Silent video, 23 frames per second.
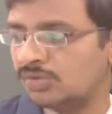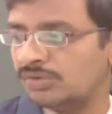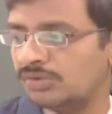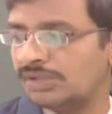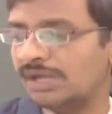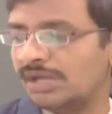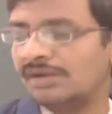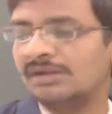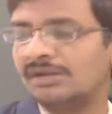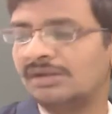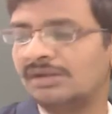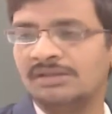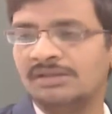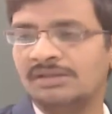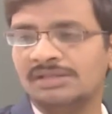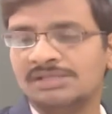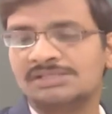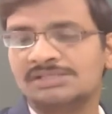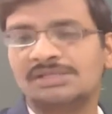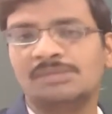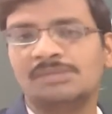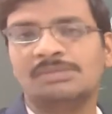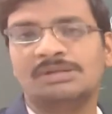that
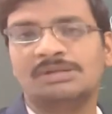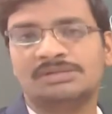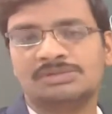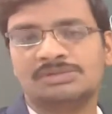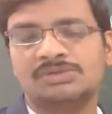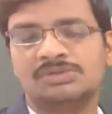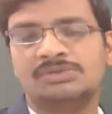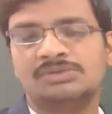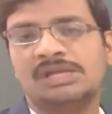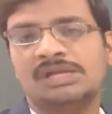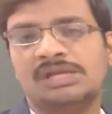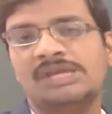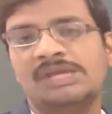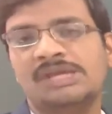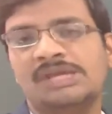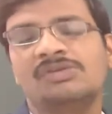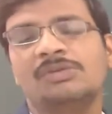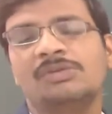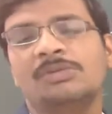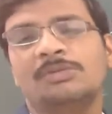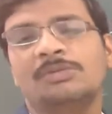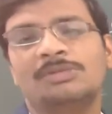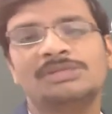so the
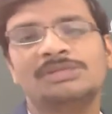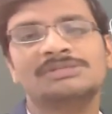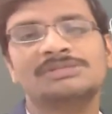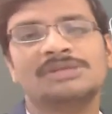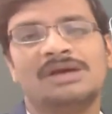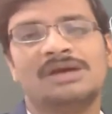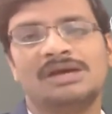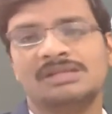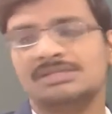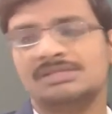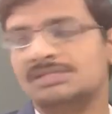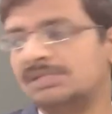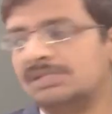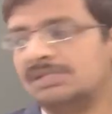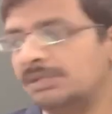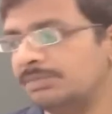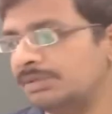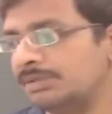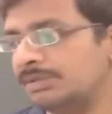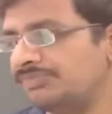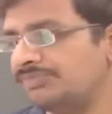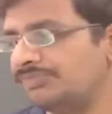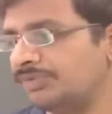equilibrium is
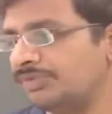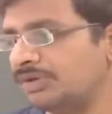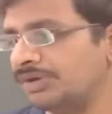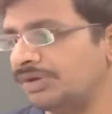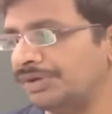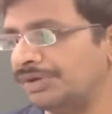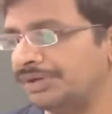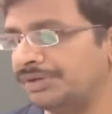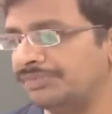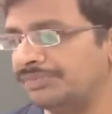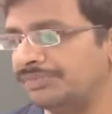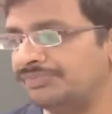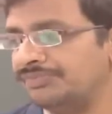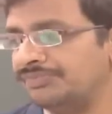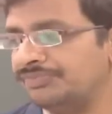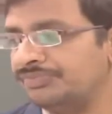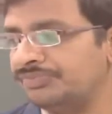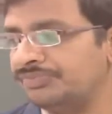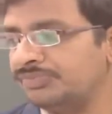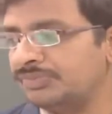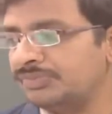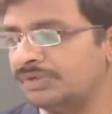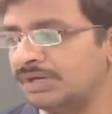unstable. Got it?
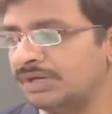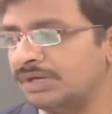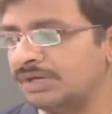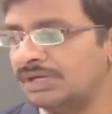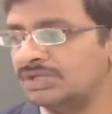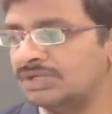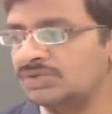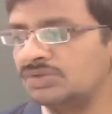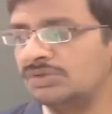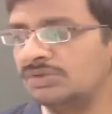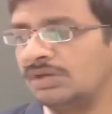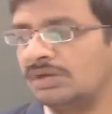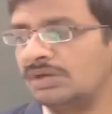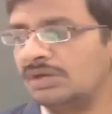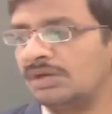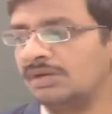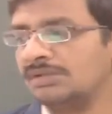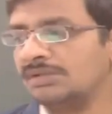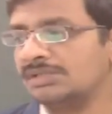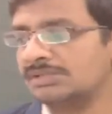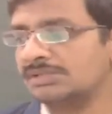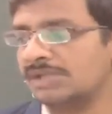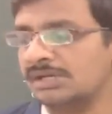Understood or
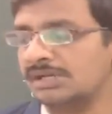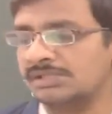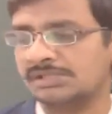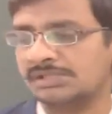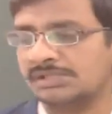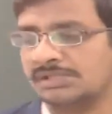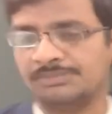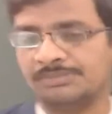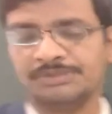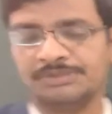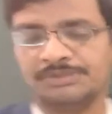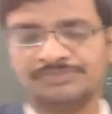not this concept?